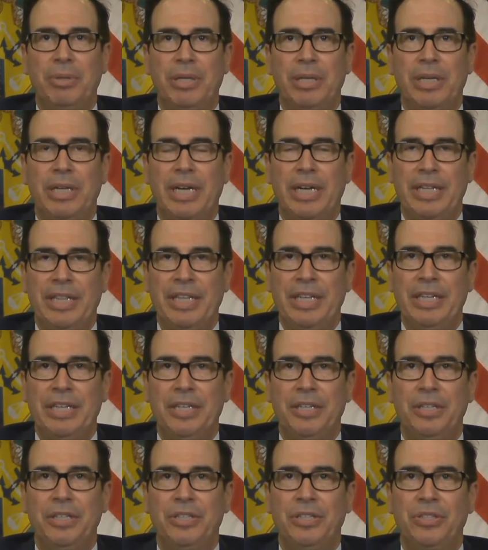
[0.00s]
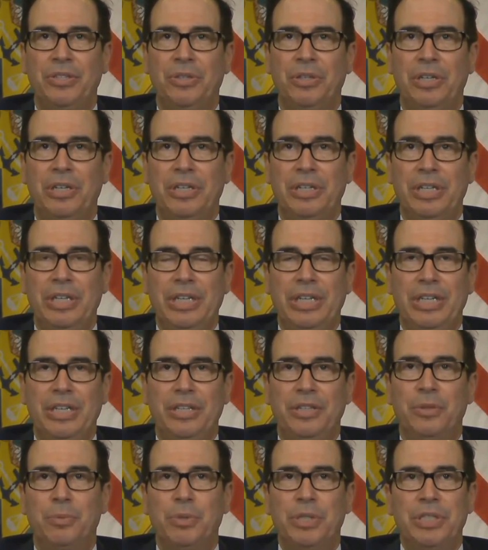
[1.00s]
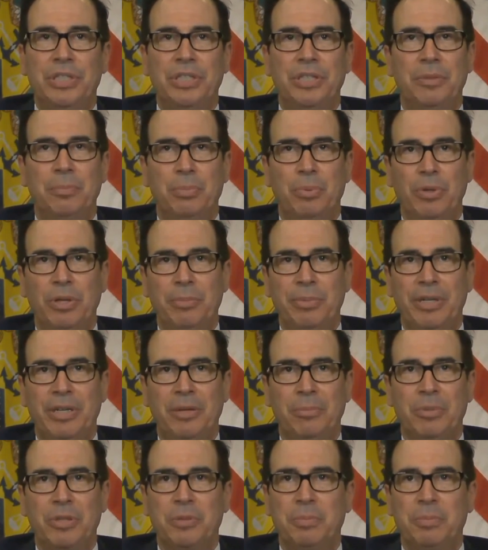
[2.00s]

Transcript: And I think you saw the recent employment numbers.